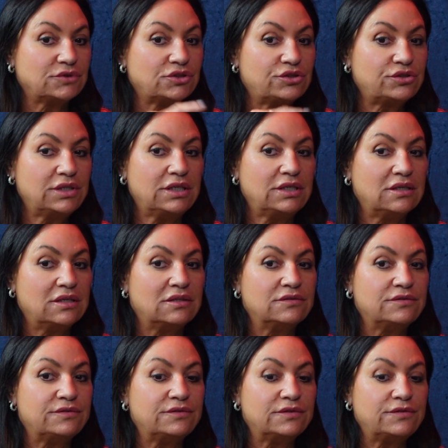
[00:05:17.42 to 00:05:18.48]
tree
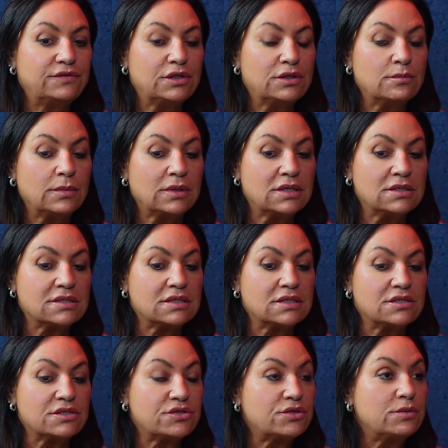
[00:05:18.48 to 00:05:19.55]
of film is the
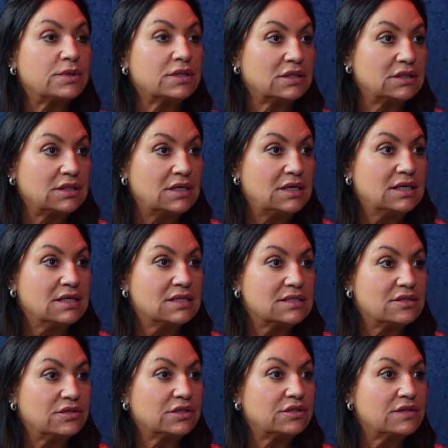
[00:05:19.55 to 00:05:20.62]
distributor.
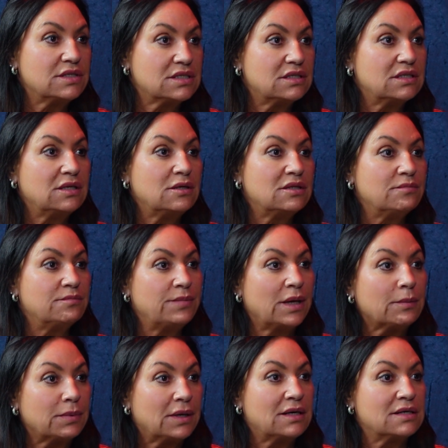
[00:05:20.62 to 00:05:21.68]
So increasingly,
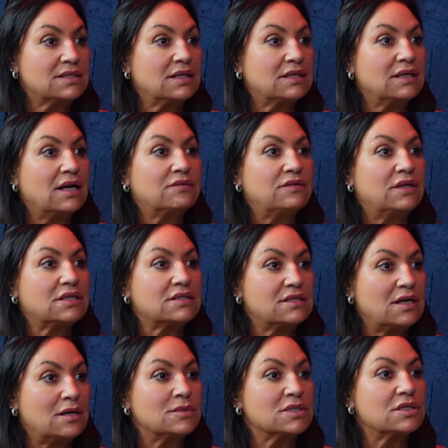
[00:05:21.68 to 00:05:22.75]
big players like Netflix and
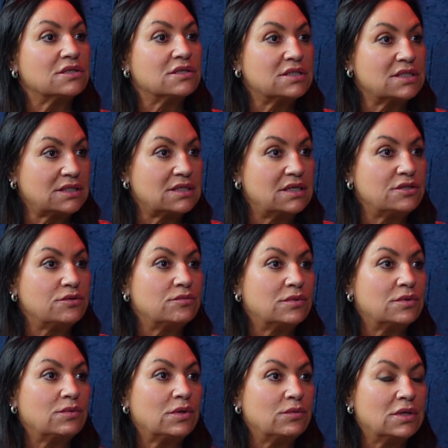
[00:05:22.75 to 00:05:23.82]
Amazon are dictating
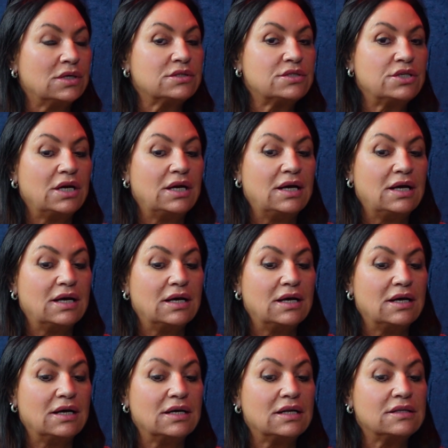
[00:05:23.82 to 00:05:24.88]
what we watch,
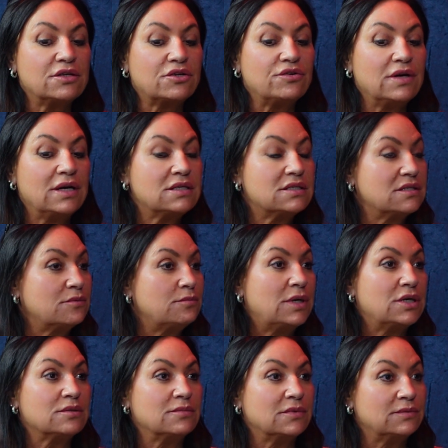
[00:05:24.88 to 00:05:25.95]
and the creators are
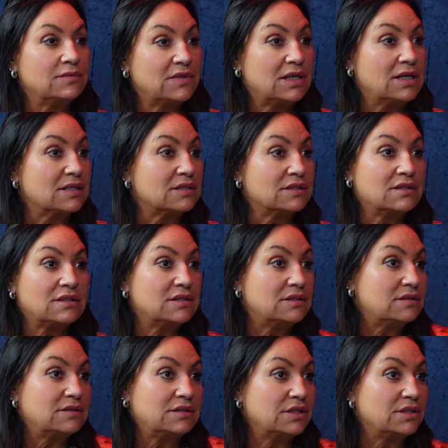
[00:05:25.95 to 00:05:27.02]
bottom of the ladder.
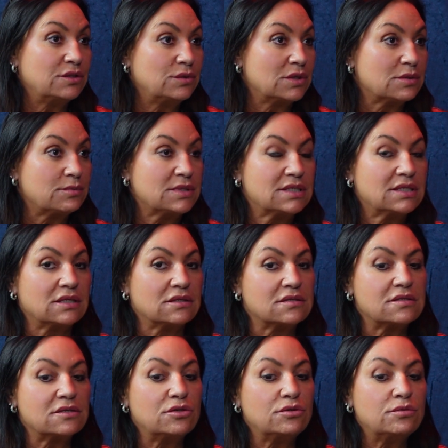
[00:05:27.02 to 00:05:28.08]
They're nowhere to be seen.
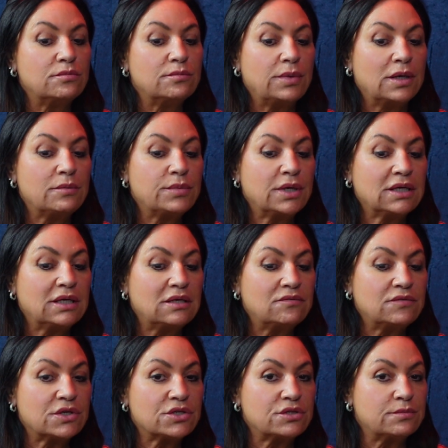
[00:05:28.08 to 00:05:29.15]
So by bringing in
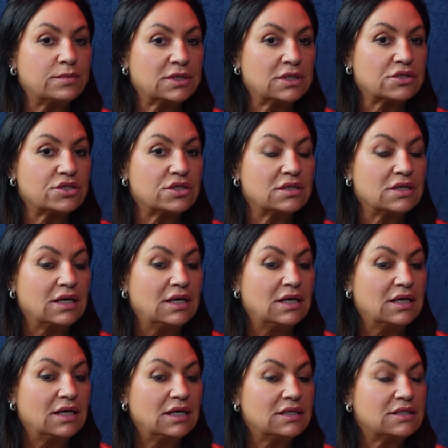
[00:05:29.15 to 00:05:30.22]
virtual production,
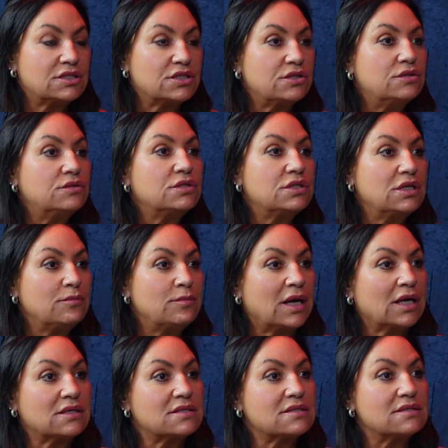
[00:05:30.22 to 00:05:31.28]
it totally
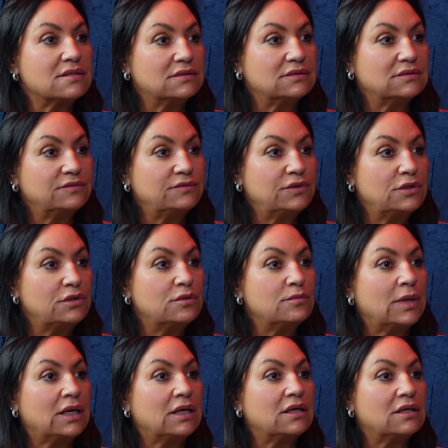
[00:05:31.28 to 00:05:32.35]
makes
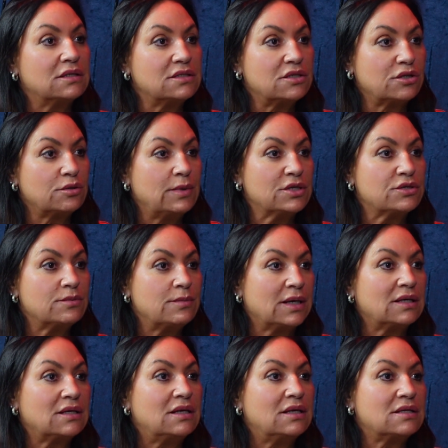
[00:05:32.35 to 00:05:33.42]
filmmaking and documentary
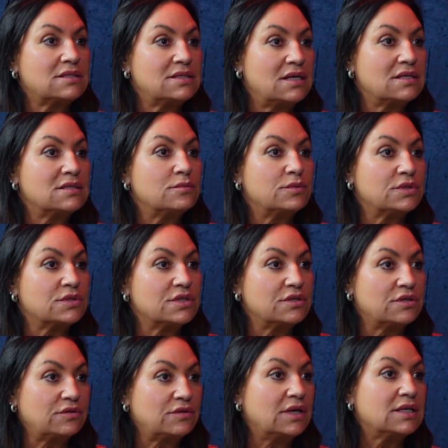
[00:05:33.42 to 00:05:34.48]
making accessible to
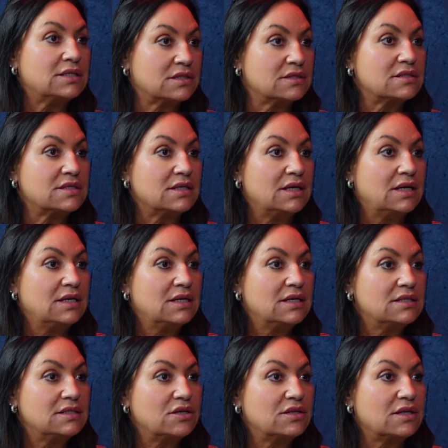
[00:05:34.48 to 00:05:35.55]
the creators,
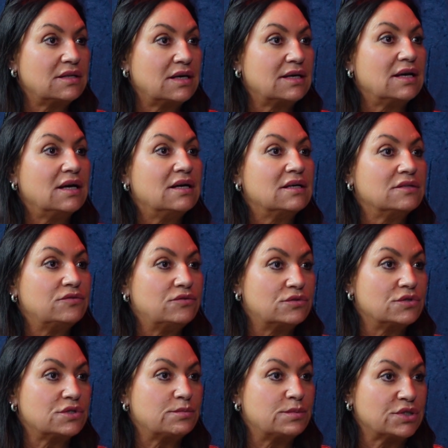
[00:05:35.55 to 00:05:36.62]
so that they can
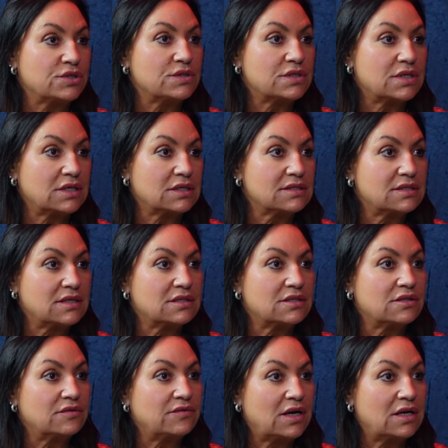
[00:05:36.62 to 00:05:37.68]
afford to produce things that are
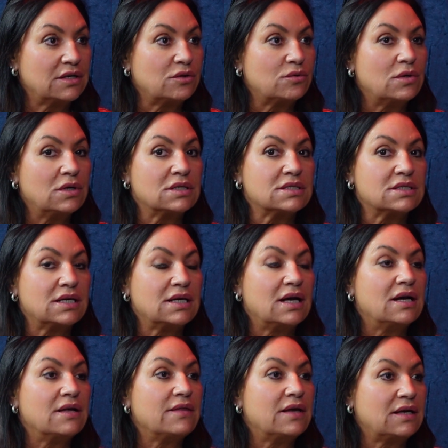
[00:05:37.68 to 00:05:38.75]
of a high quality
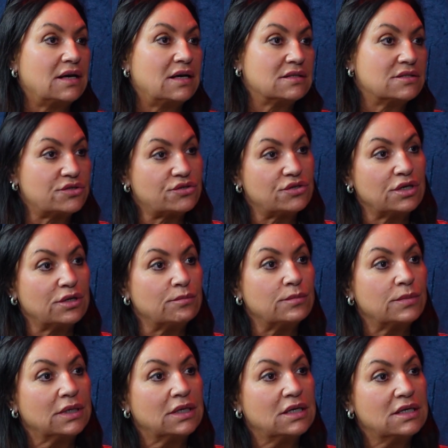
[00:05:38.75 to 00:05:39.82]
and they can stream.
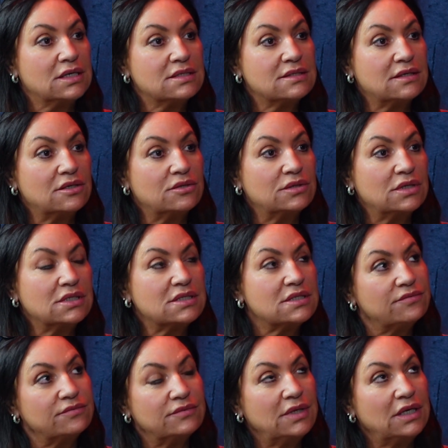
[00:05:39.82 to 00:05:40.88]
So
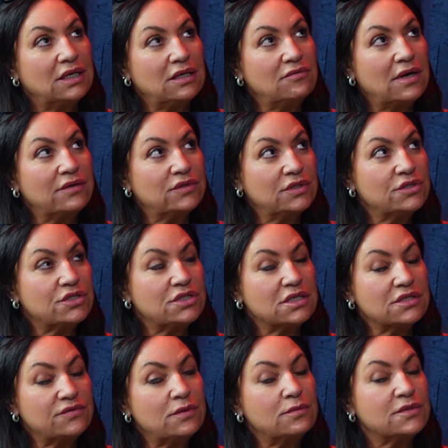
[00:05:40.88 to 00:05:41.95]
it'll
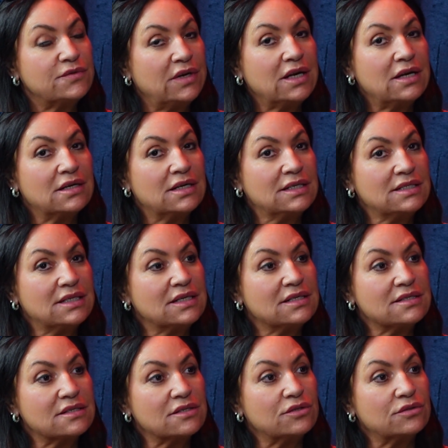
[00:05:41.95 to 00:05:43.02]
revolutionise film. It's very early
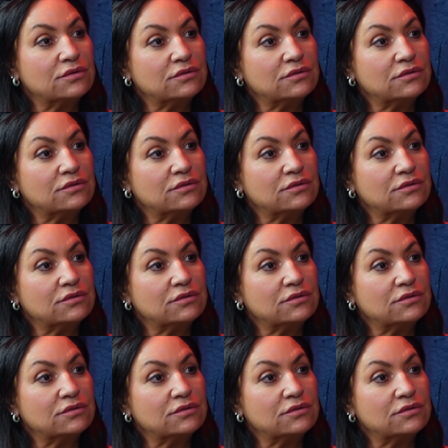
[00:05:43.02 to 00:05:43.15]
days, though.